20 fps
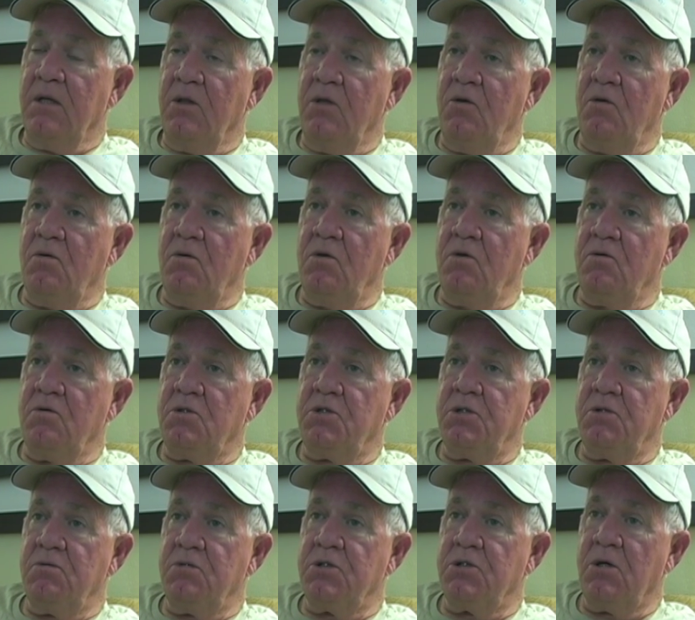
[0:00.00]
you
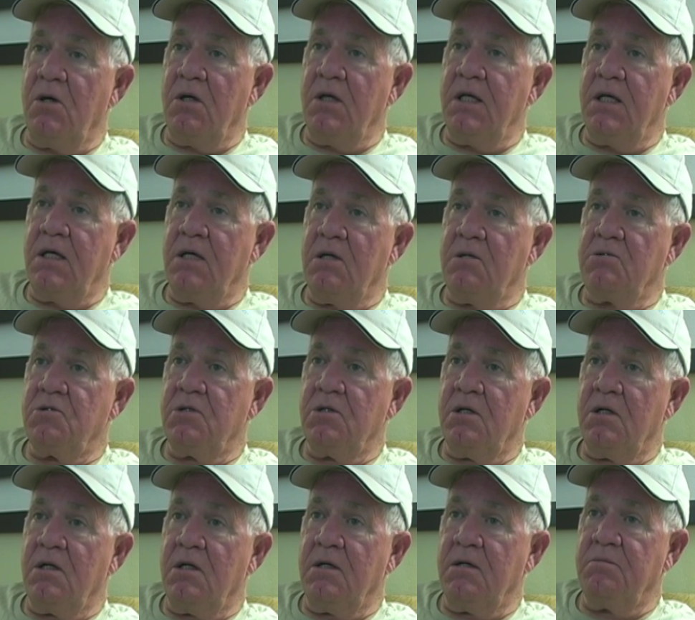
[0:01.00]
shoot Shawnee
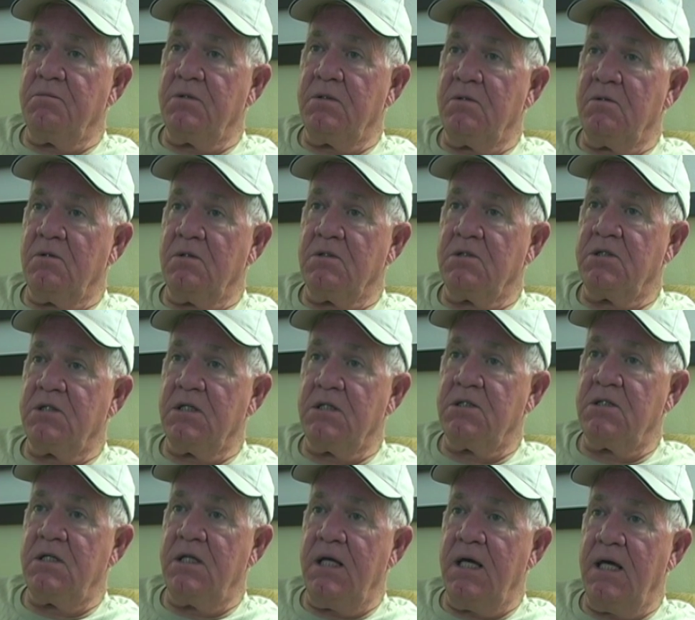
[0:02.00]
Country Club
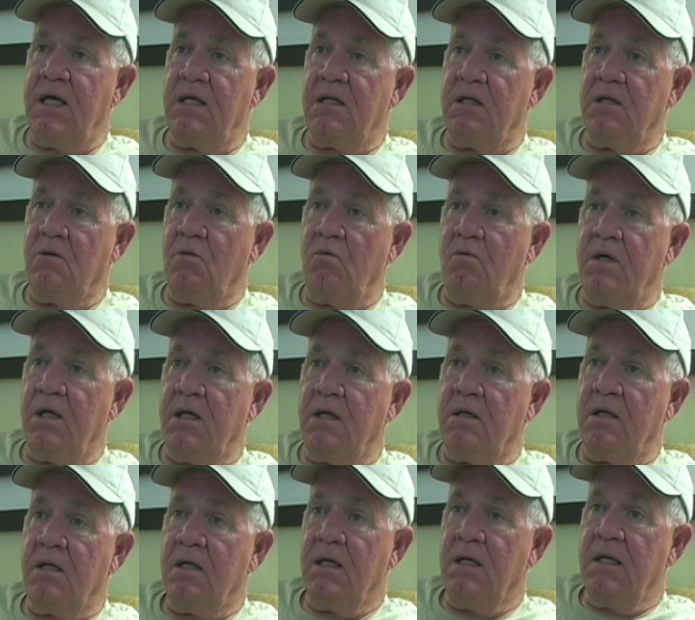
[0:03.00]
68 in the
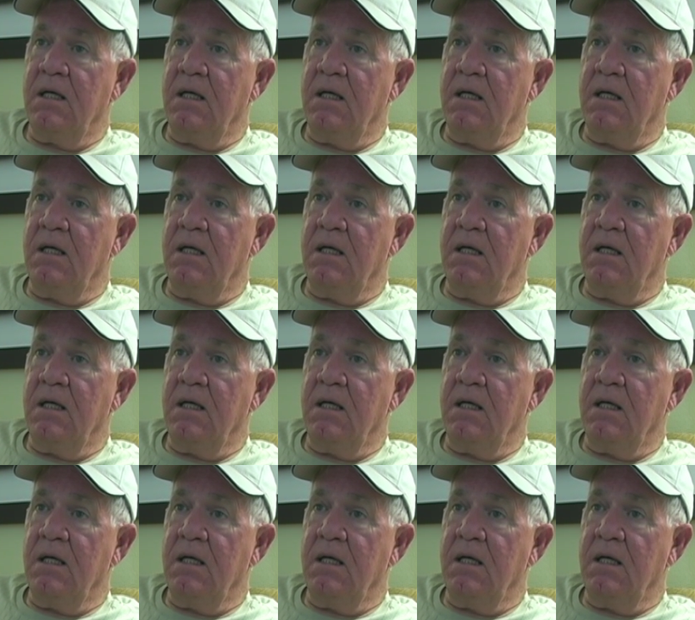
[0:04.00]
wind,